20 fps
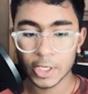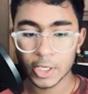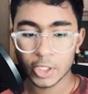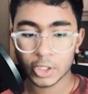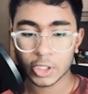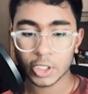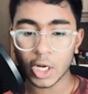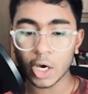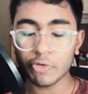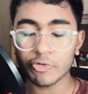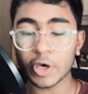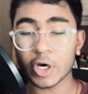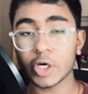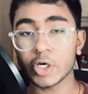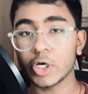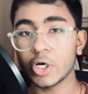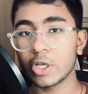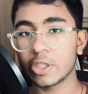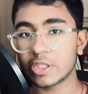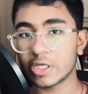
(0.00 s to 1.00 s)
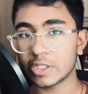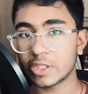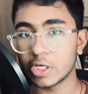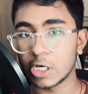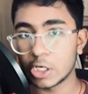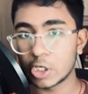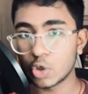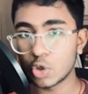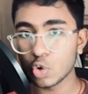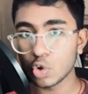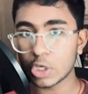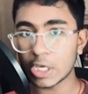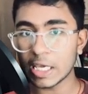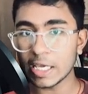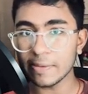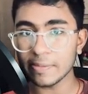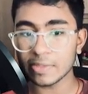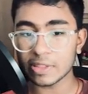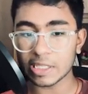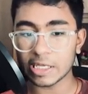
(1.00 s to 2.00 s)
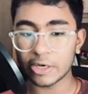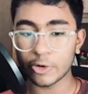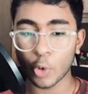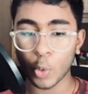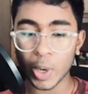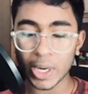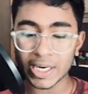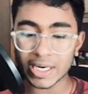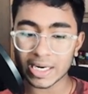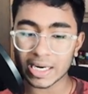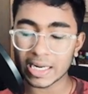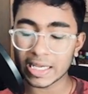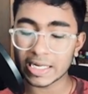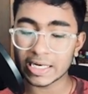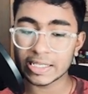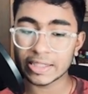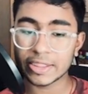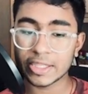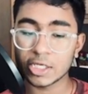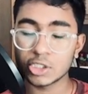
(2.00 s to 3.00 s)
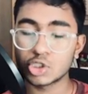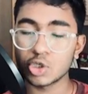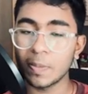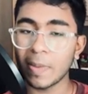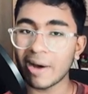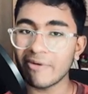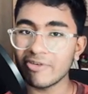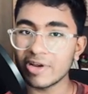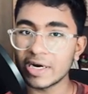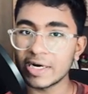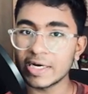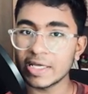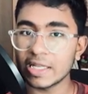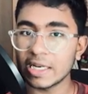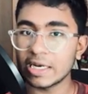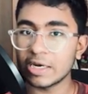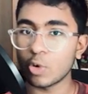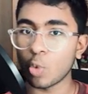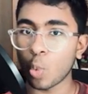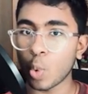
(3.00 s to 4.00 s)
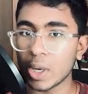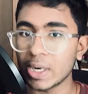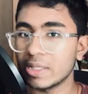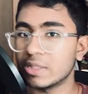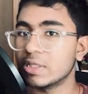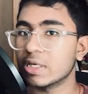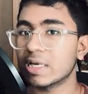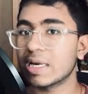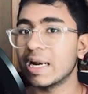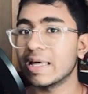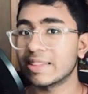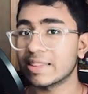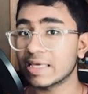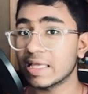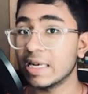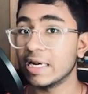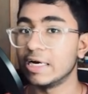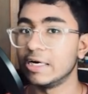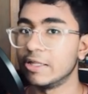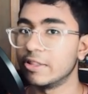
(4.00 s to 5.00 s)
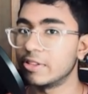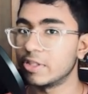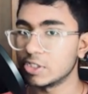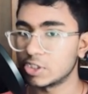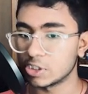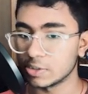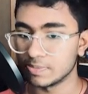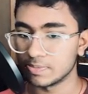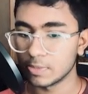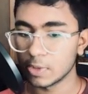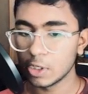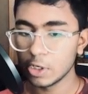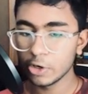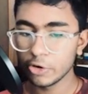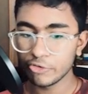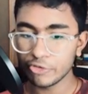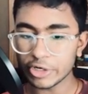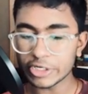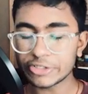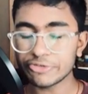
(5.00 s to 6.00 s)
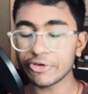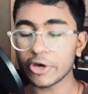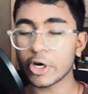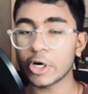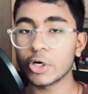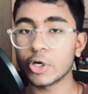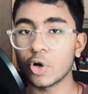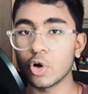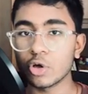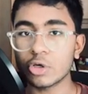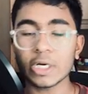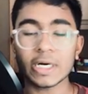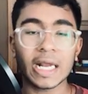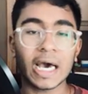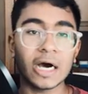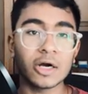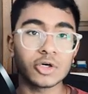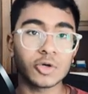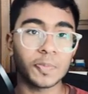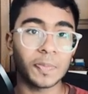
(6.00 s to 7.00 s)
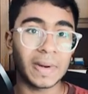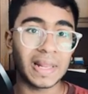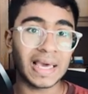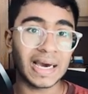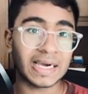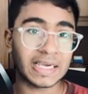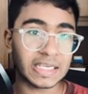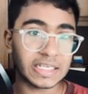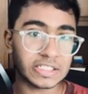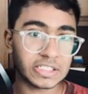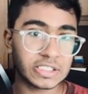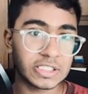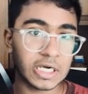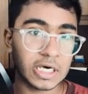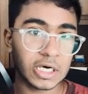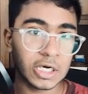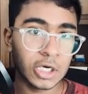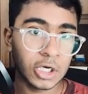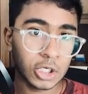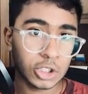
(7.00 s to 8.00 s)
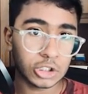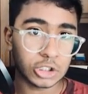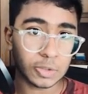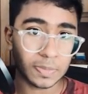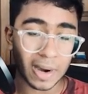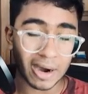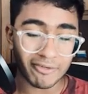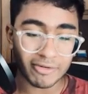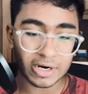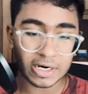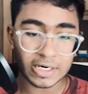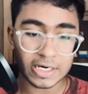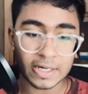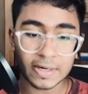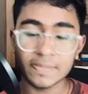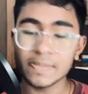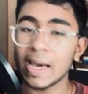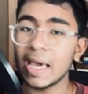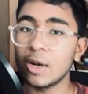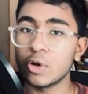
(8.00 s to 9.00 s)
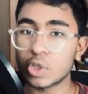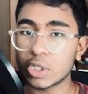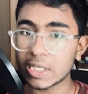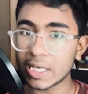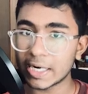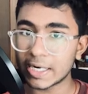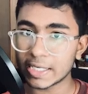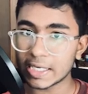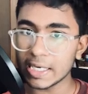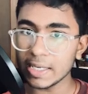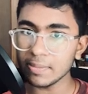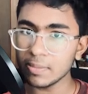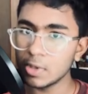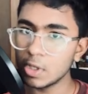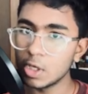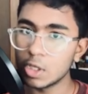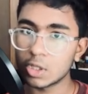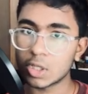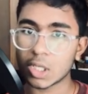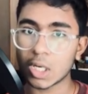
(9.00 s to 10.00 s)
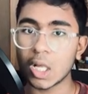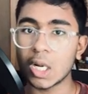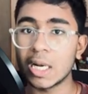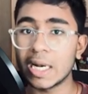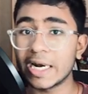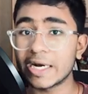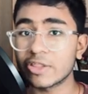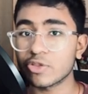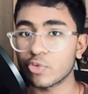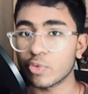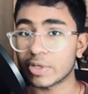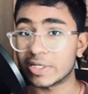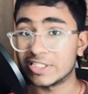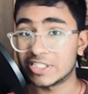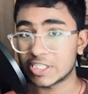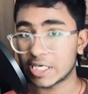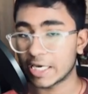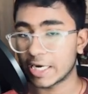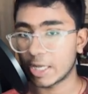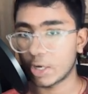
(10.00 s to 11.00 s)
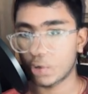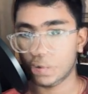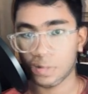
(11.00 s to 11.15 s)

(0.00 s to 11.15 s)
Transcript: So now we are going to discuss uh, two games, uh, one in the Jobava London and one in the classical London system. First, we are going to look at how to play against the Jobava London by looking at a game. So now let's quickly check it out.